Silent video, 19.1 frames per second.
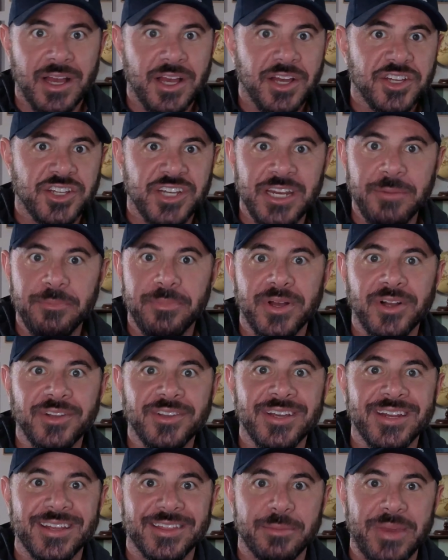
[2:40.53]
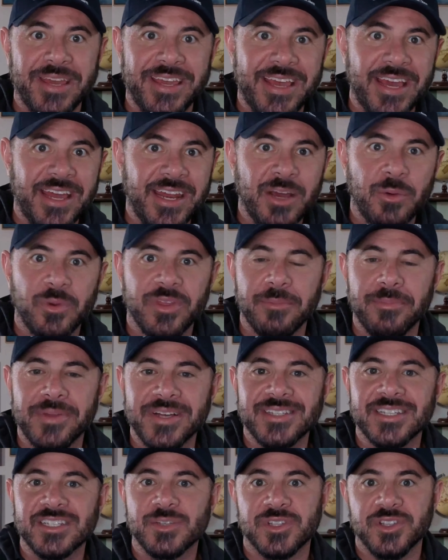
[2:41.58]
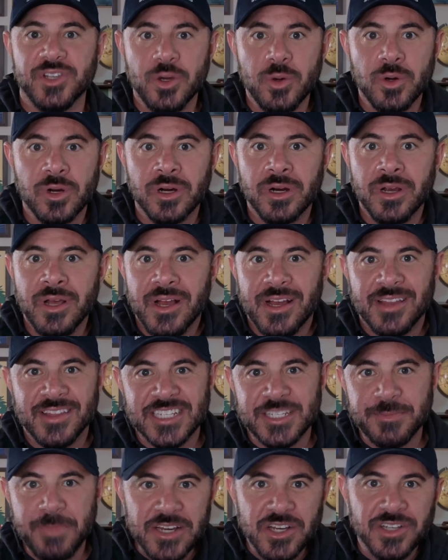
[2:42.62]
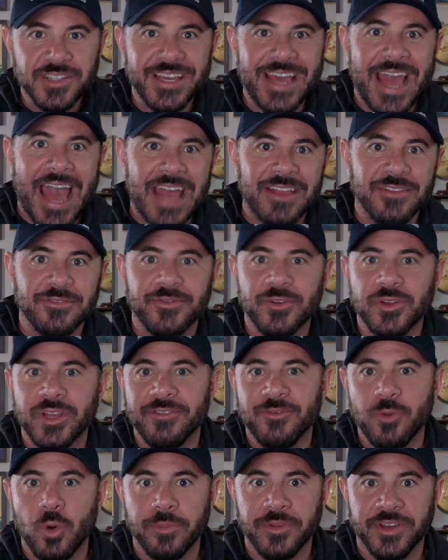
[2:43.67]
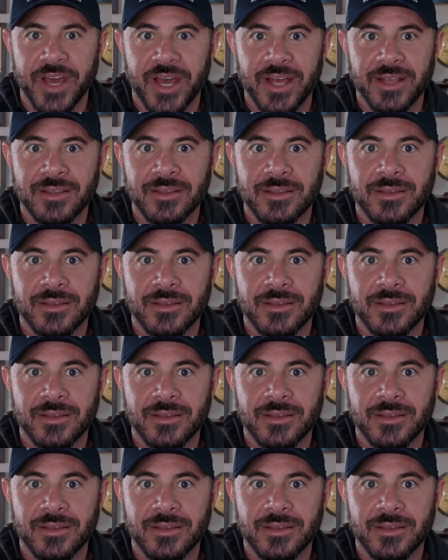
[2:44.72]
She'd built it at the beginning when the business was newer and the specialty hadn't fully formed yet.